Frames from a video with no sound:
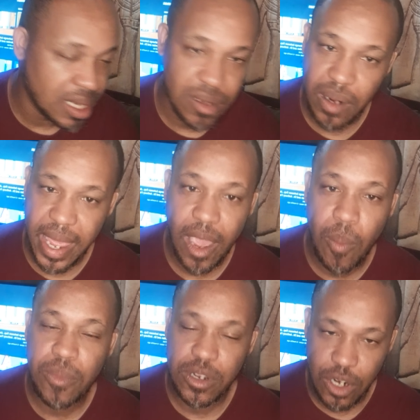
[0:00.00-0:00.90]
You know, they
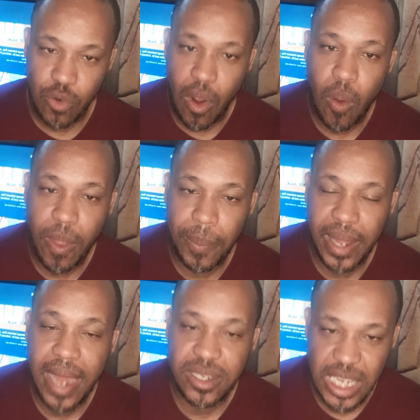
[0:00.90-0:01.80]
help to grow the
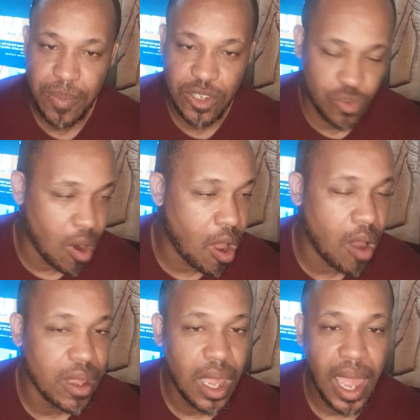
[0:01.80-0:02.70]
plant, to keep it strong,
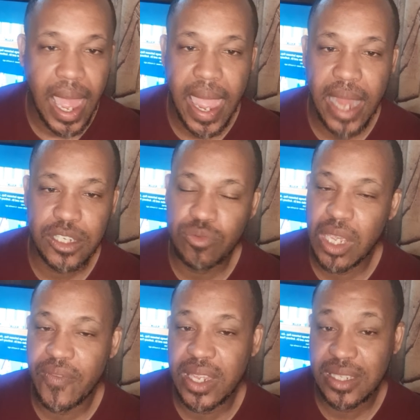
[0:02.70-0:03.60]
and to
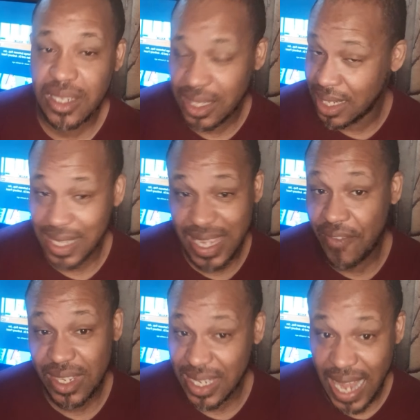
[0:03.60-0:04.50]
give it the, the give
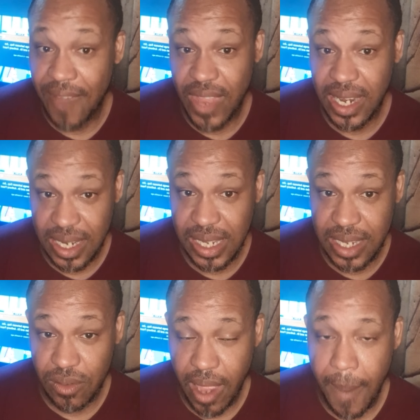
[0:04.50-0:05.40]
it the life that it
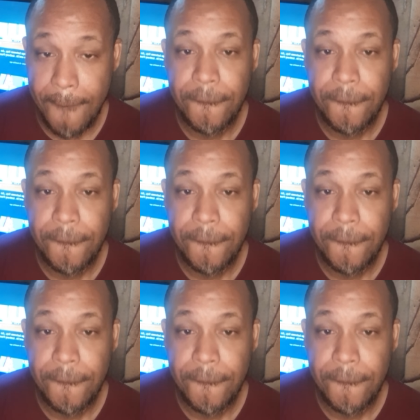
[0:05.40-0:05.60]
needs. Okay.